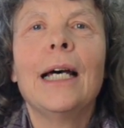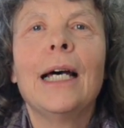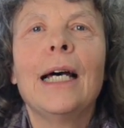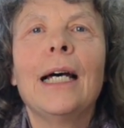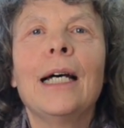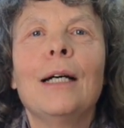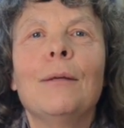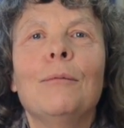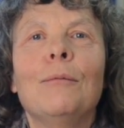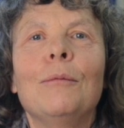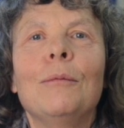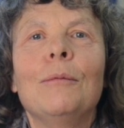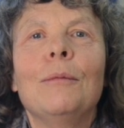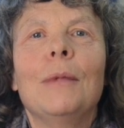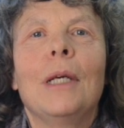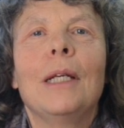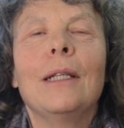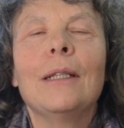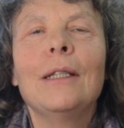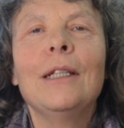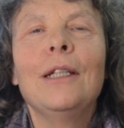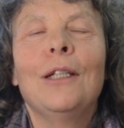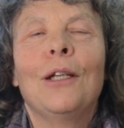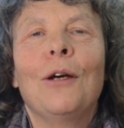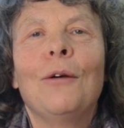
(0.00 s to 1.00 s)
You
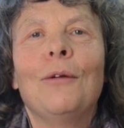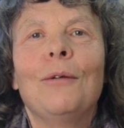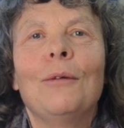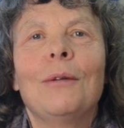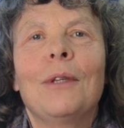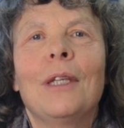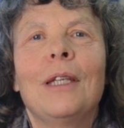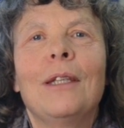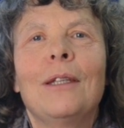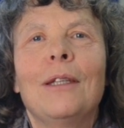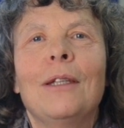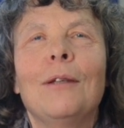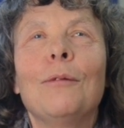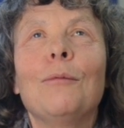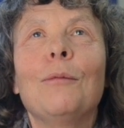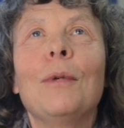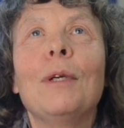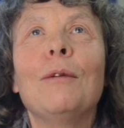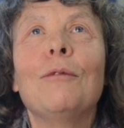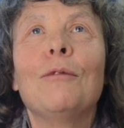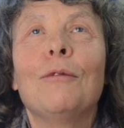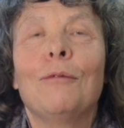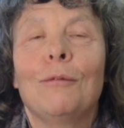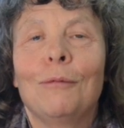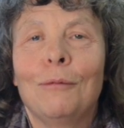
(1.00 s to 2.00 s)
know, that
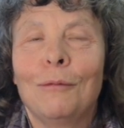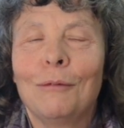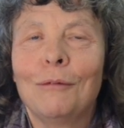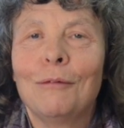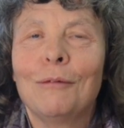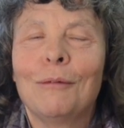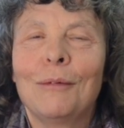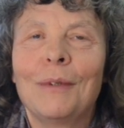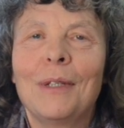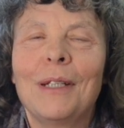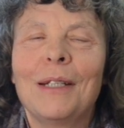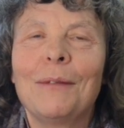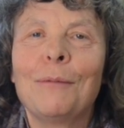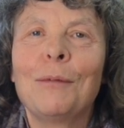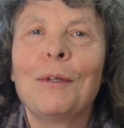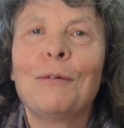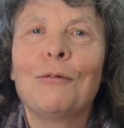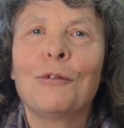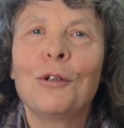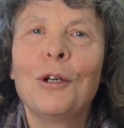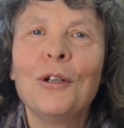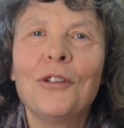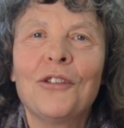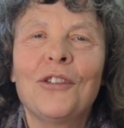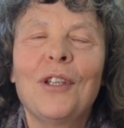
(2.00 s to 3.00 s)
we've
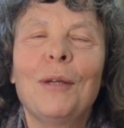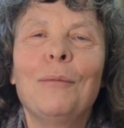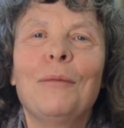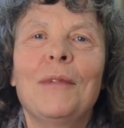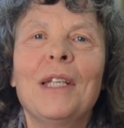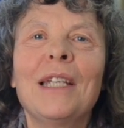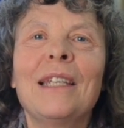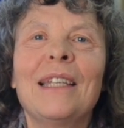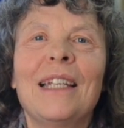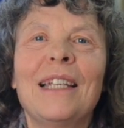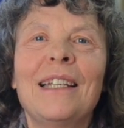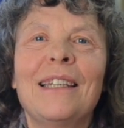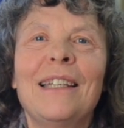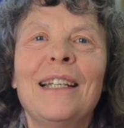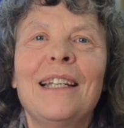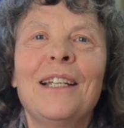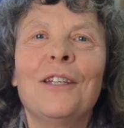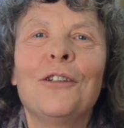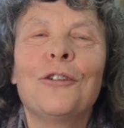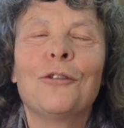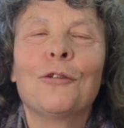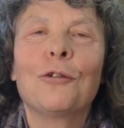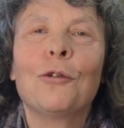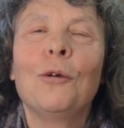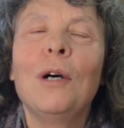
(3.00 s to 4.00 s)
got something that
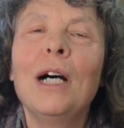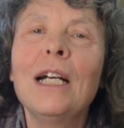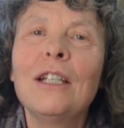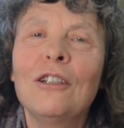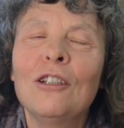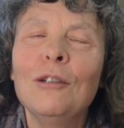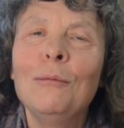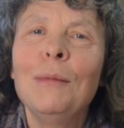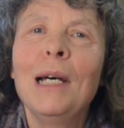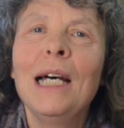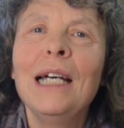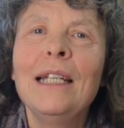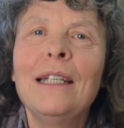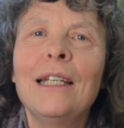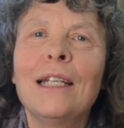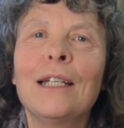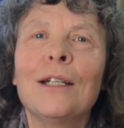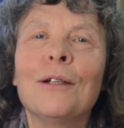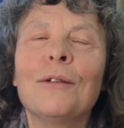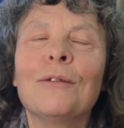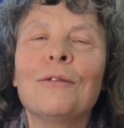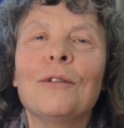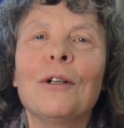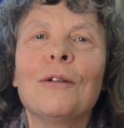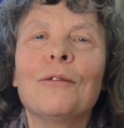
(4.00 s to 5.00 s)
is quite demanding
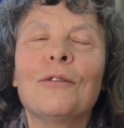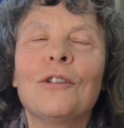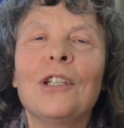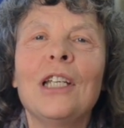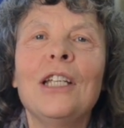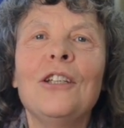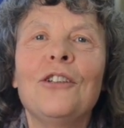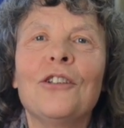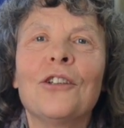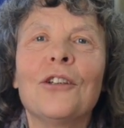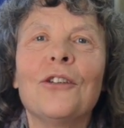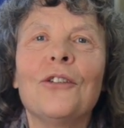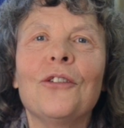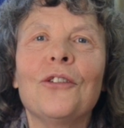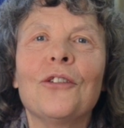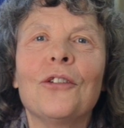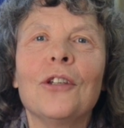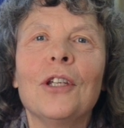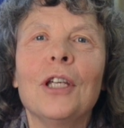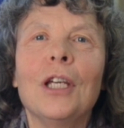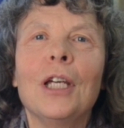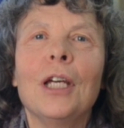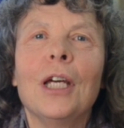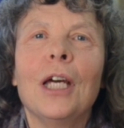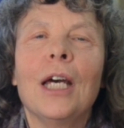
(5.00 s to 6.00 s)
of teachers,
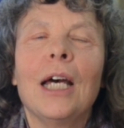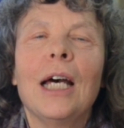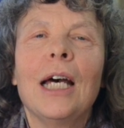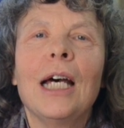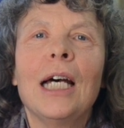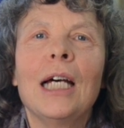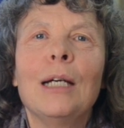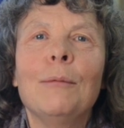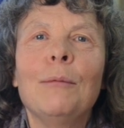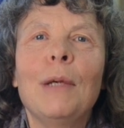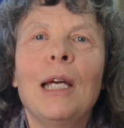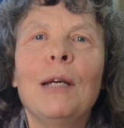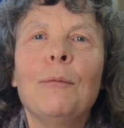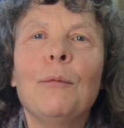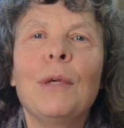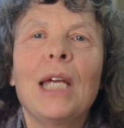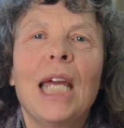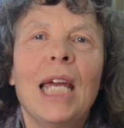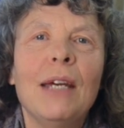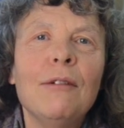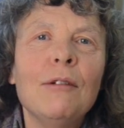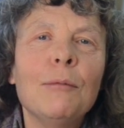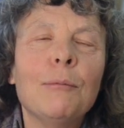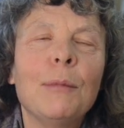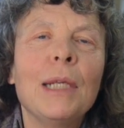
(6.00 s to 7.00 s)
and we
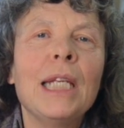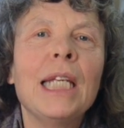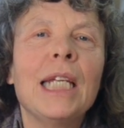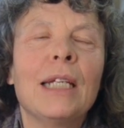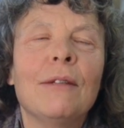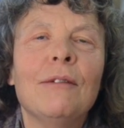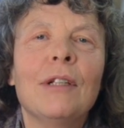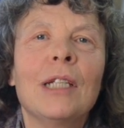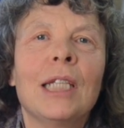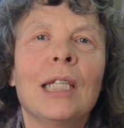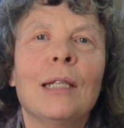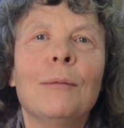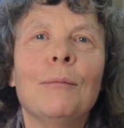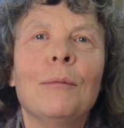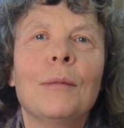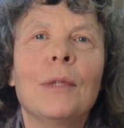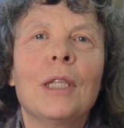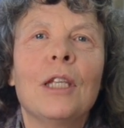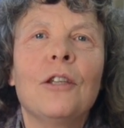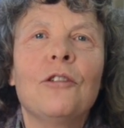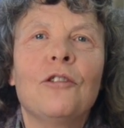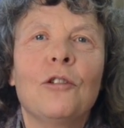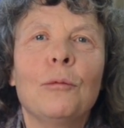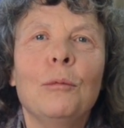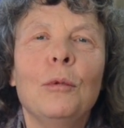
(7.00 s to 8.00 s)
haven't been giving them
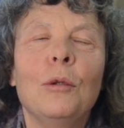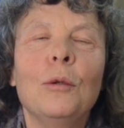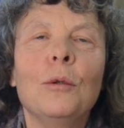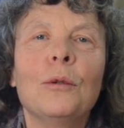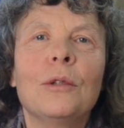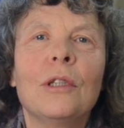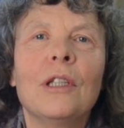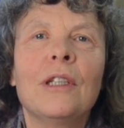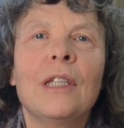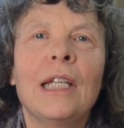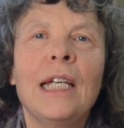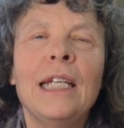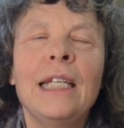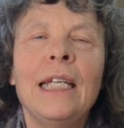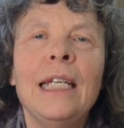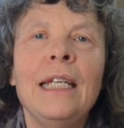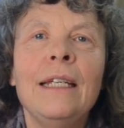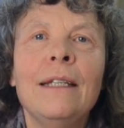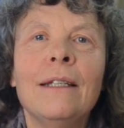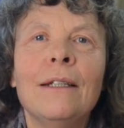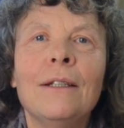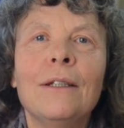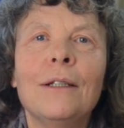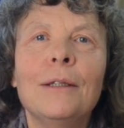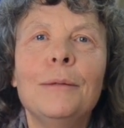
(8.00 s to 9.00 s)
the support that they
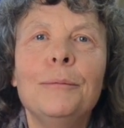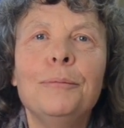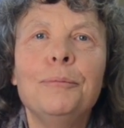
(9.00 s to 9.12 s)
needed.